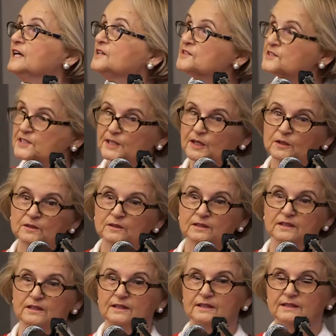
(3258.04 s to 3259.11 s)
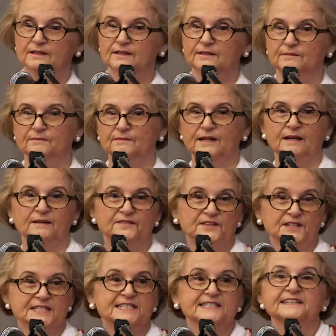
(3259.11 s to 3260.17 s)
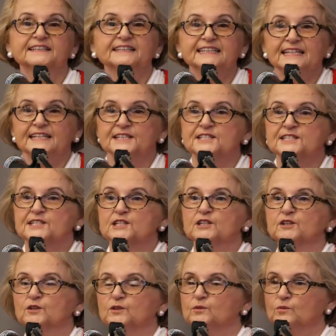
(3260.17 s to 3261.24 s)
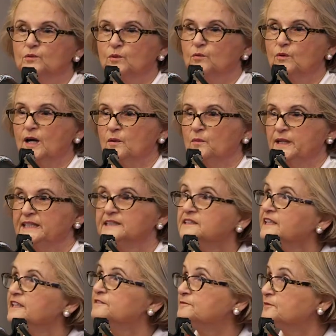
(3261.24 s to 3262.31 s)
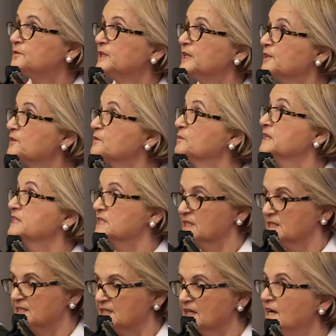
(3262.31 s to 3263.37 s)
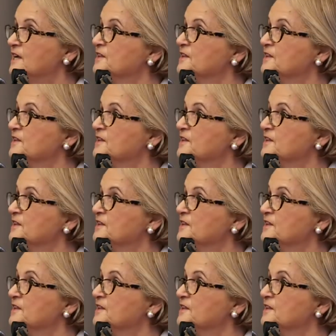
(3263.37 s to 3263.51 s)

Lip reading: So this leads to what we live with, which is